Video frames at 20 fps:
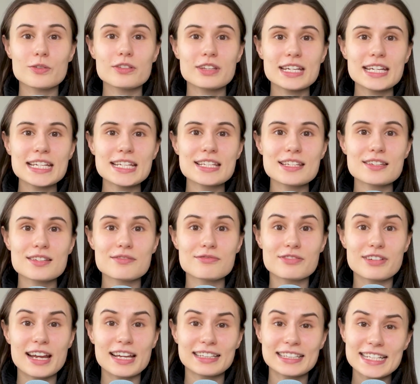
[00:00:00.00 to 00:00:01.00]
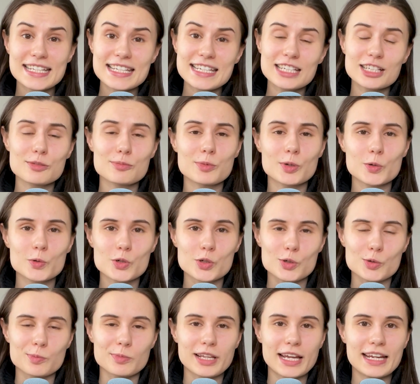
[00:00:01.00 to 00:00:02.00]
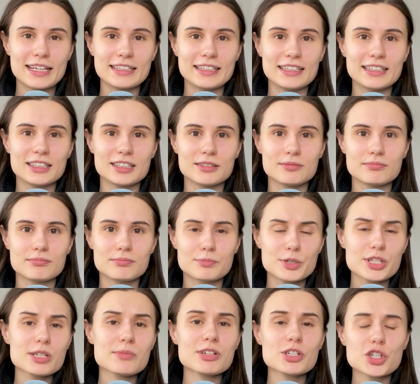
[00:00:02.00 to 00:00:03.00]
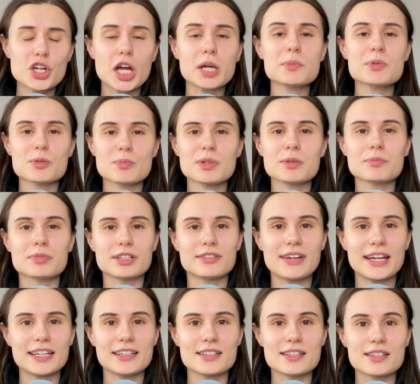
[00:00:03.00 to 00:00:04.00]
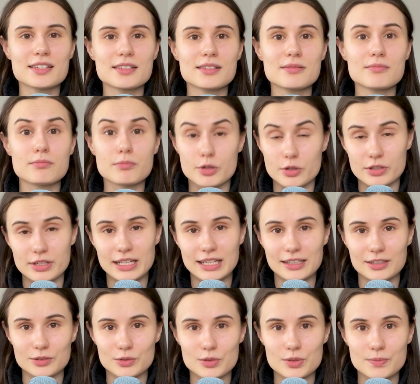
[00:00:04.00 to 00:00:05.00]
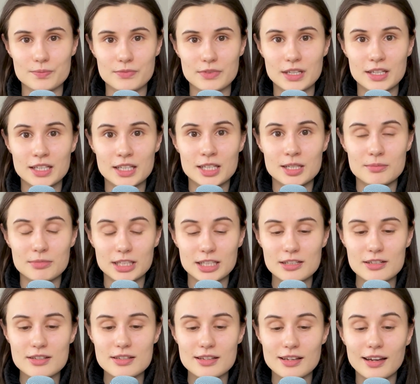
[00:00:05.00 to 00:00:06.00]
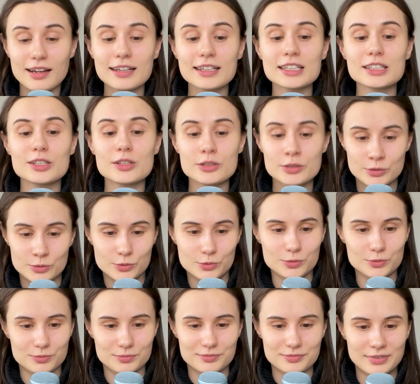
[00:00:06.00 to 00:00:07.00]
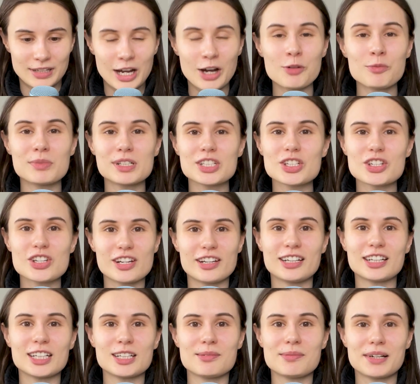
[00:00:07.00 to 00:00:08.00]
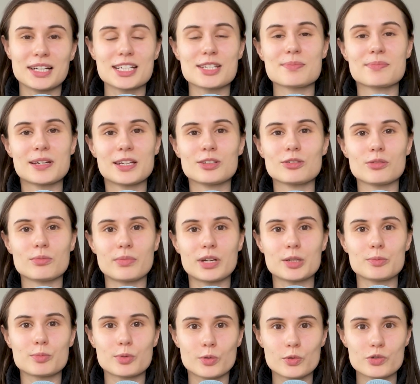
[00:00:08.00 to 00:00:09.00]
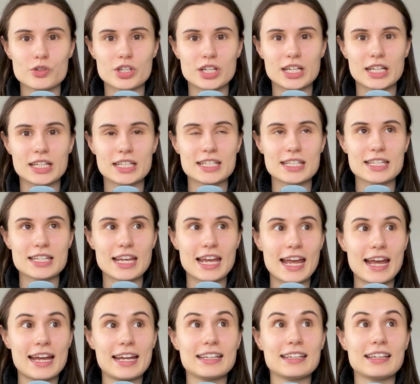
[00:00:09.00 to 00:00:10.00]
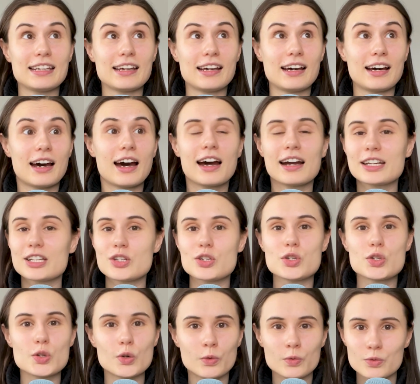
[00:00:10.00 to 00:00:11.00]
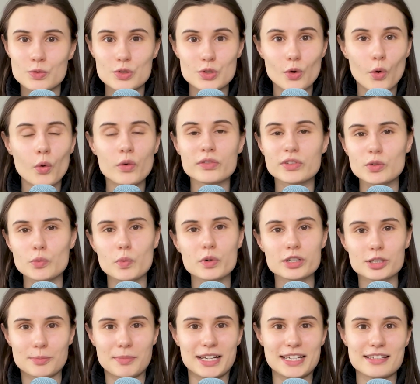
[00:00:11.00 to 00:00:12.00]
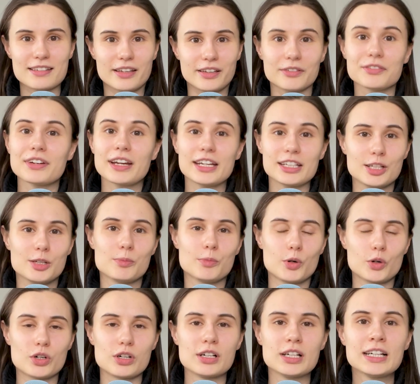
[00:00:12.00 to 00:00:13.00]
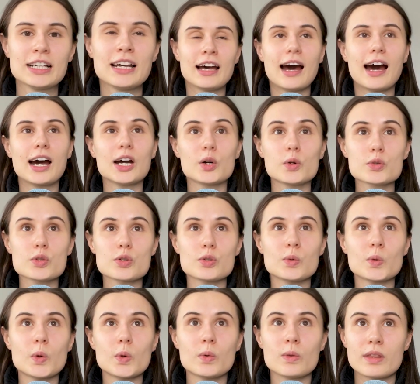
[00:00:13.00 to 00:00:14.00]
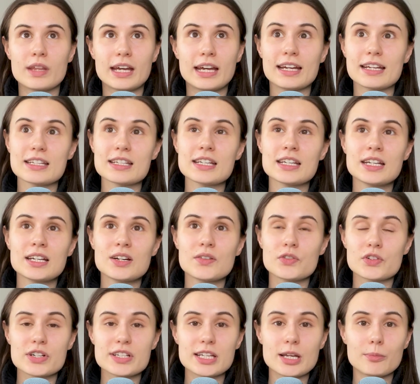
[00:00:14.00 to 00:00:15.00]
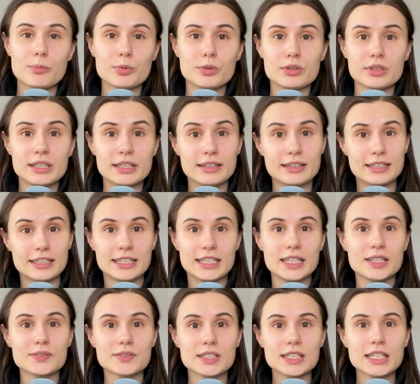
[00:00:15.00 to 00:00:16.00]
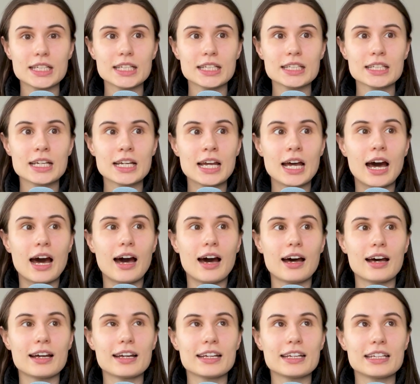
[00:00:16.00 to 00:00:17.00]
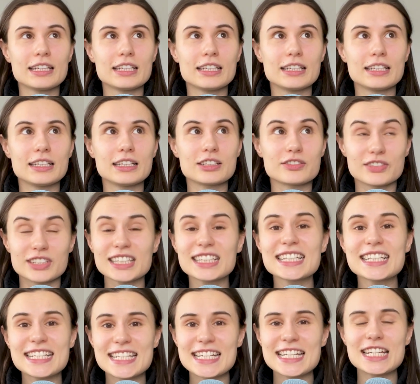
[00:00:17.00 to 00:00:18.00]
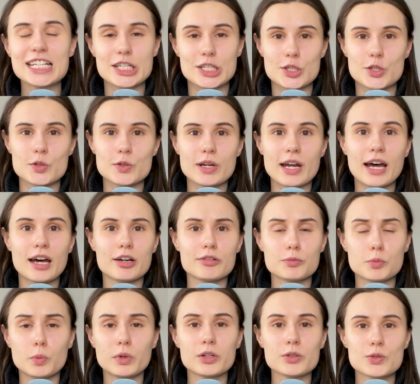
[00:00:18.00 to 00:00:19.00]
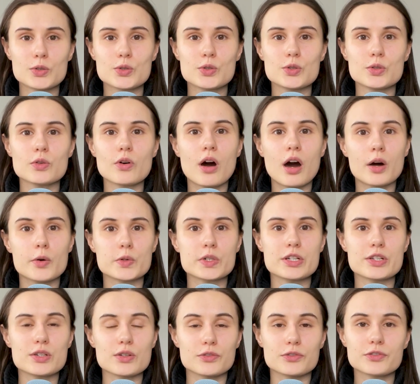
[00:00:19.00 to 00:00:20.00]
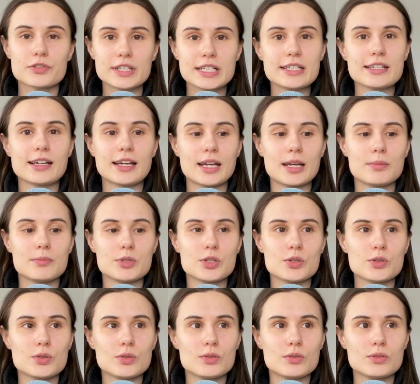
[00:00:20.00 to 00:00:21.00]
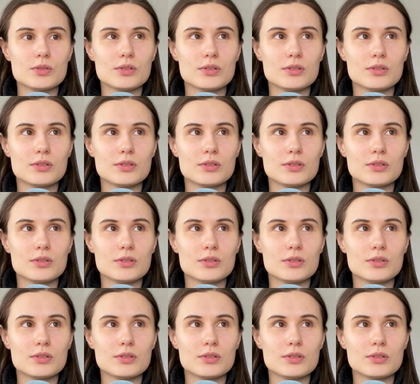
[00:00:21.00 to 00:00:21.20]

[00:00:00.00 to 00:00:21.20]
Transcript: this realistic approach to planning pretty much helps me prevent burnout because I know how much time I spend on my projects and I don't overwork myself anymore. I also know that, for example, in the evening, I really need to have 1 to 2 hours of free time to